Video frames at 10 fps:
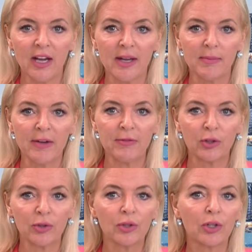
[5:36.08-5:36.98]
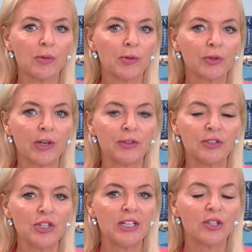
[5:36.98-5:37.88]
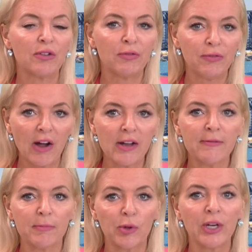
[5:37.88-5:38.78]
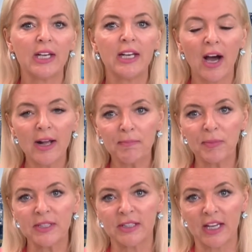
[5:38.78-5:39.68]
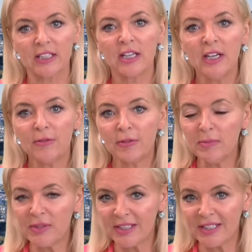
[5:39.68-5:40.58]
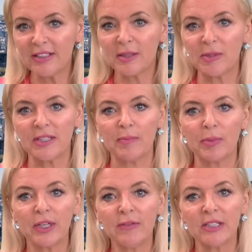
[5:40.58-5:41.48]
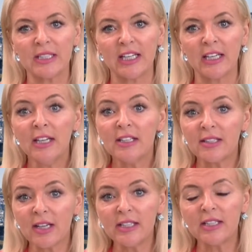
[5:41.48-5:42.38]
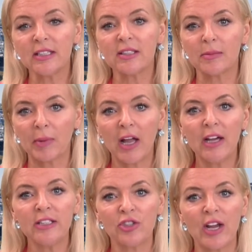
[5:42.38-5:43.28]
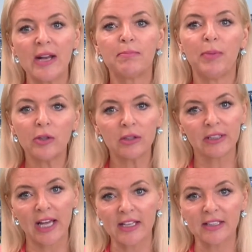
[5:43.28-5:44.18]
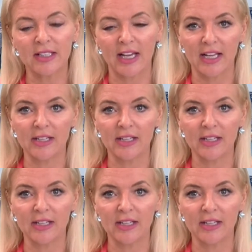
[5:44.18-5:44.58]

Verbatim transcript: I M F cut global growth this year to five point nine percent from six percent previously, citing supply chain bottlenecks and